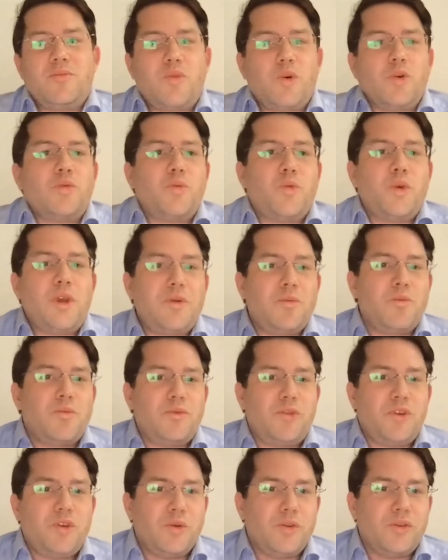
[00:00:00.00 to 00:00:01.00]
we
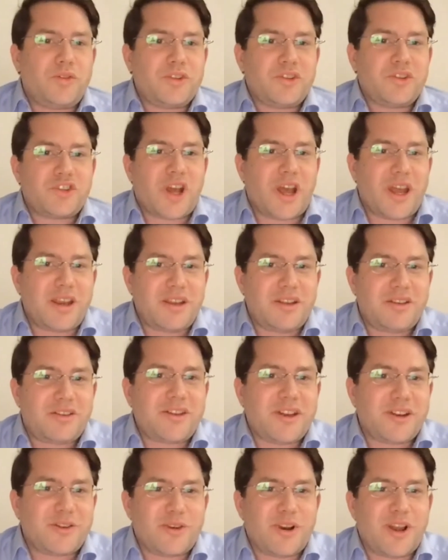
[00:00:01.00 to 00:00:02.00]
use a Chinese
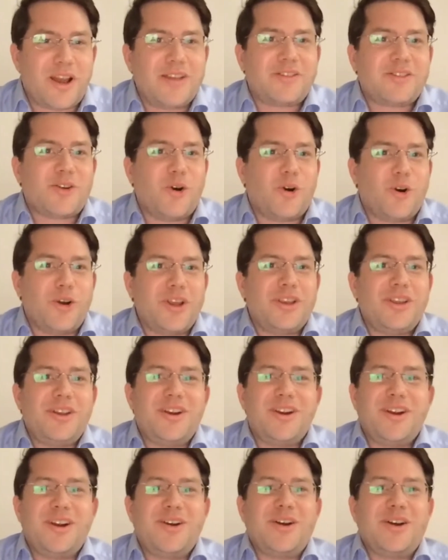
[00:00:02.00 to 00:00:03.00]
centralized coin here,
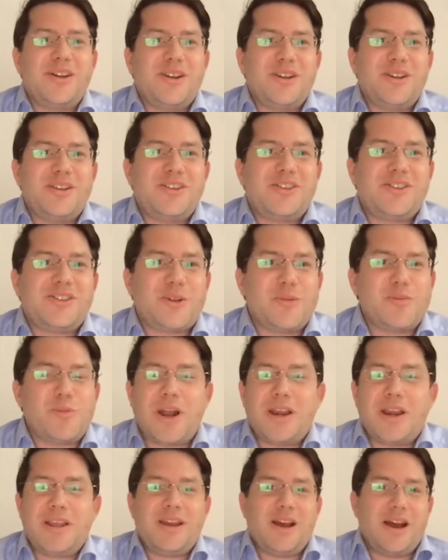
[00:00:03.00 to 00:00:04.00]
a digital
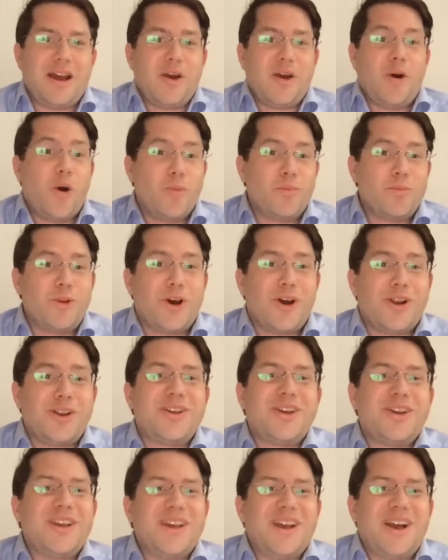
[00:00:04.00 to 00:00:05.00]
money? I hope not.
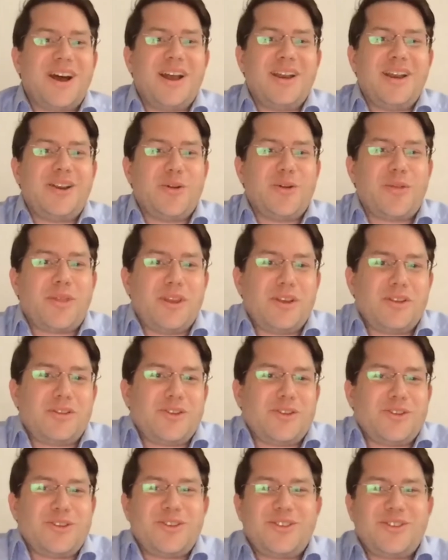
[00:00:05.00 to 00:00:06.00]
I don't think so.
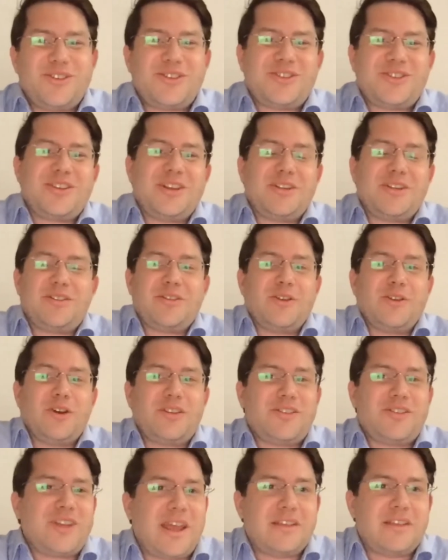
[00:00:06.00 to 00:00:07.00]

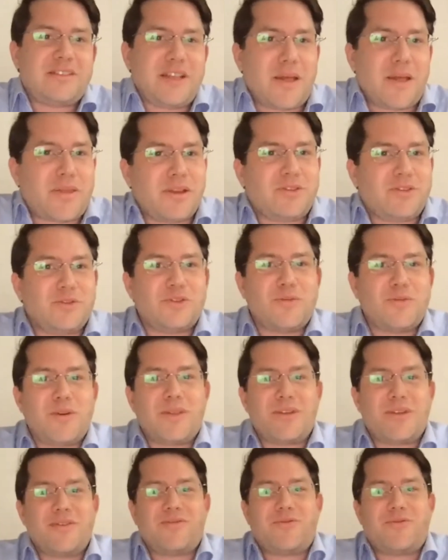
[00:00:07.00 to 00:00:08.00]
Has nothing to do with a
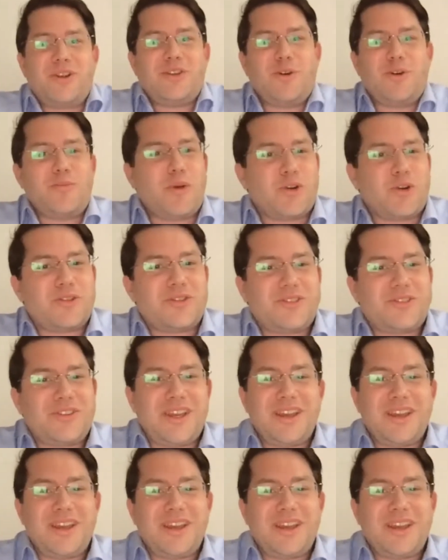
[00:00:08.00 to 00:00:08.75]
free democracy.